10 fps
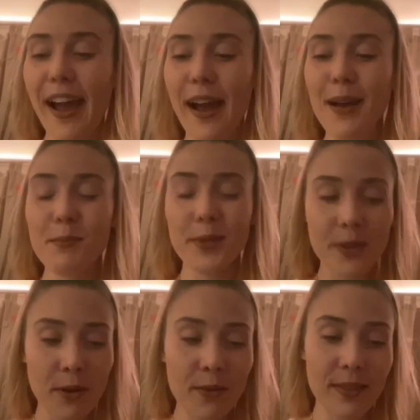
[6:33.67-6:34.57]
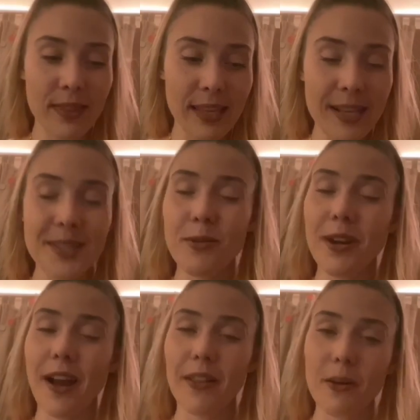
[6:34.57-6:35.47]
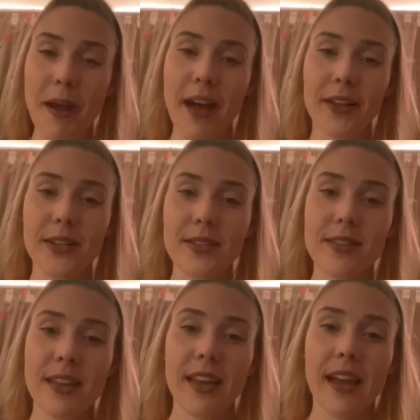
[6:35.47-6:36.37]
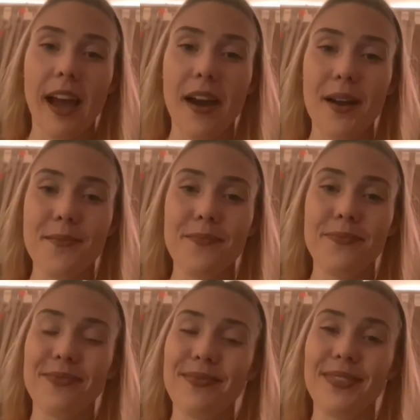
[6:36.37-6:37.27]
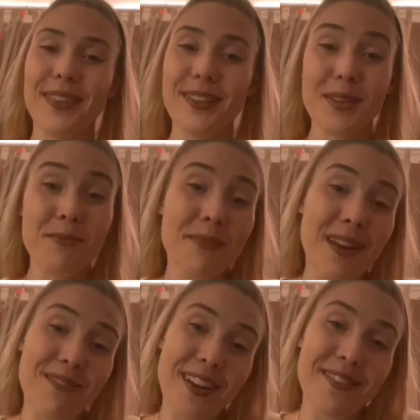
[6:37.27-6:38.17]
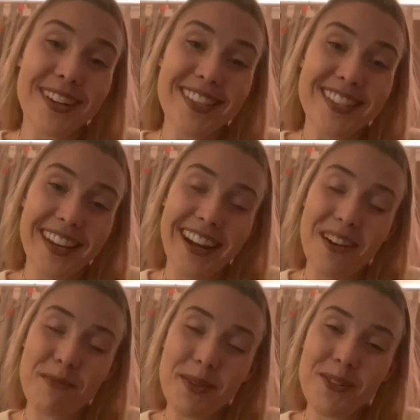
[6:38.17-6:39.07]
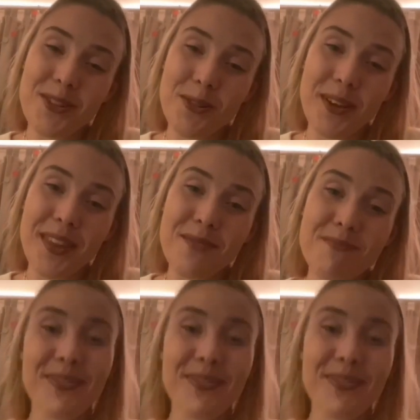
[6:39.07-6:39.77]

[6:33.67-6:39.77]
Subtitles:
So these 3 color palettes, they're some of my favorites, and I hope you enjoy them.